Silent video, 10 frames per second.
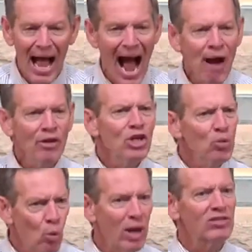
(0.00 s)
How do you
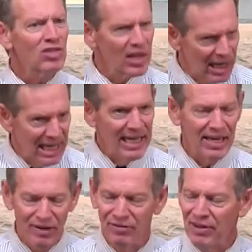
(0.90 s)
want to
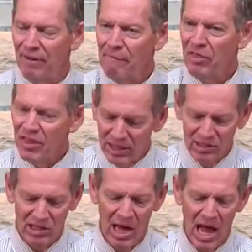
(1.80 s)
live
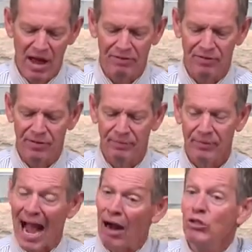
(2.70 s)
this life?
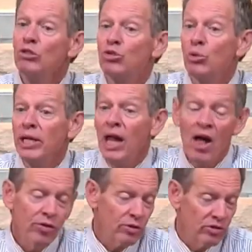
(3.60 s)
How do you treat
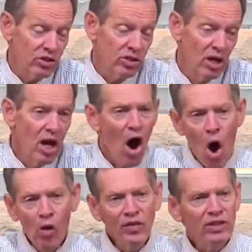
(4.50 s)
others?
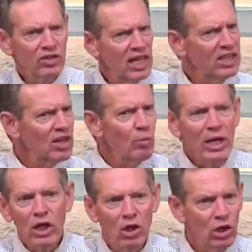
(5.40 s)
All these things that
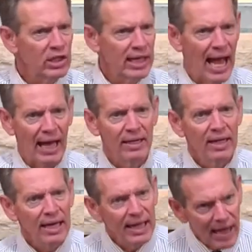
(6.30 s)
we can look at
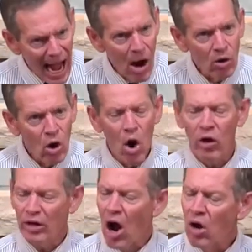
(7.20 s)
in our
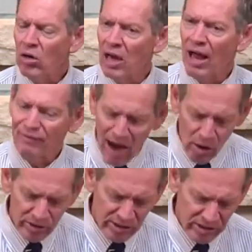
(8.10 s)
heart, our life,
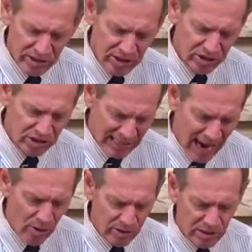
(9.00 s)
our decisions,
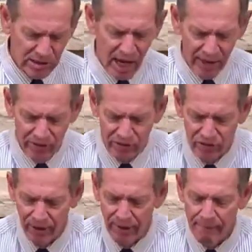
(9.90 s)
our desires.